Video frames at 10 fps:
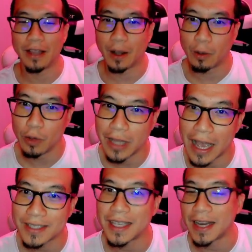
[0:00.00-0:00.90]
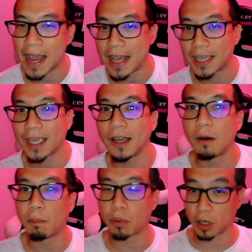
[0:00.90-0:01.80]
less than 8
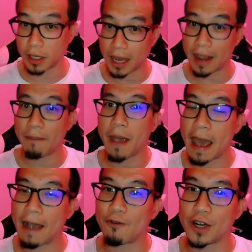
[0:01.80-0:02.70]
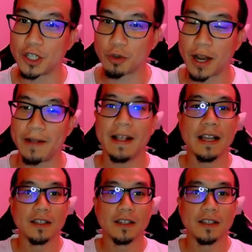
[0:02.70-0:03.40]
kill per game average, right?